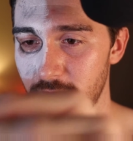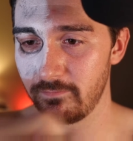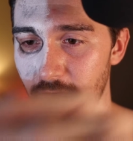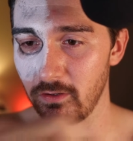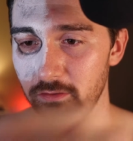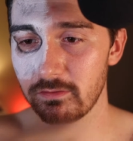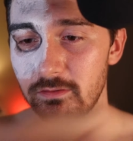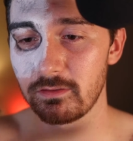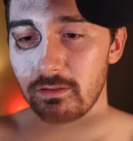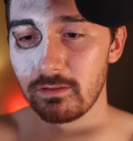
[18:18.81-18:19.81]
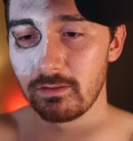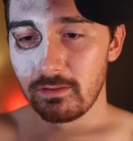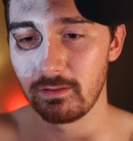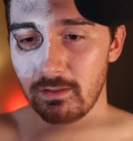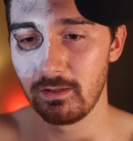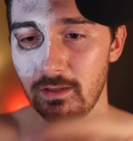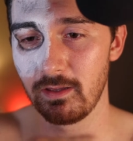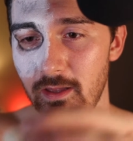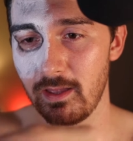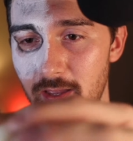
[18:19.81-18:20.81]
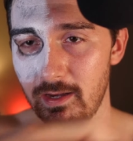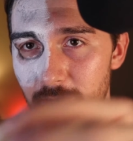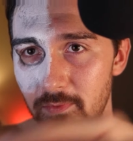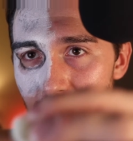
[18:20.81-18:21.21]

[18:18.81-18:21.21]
first, and I'm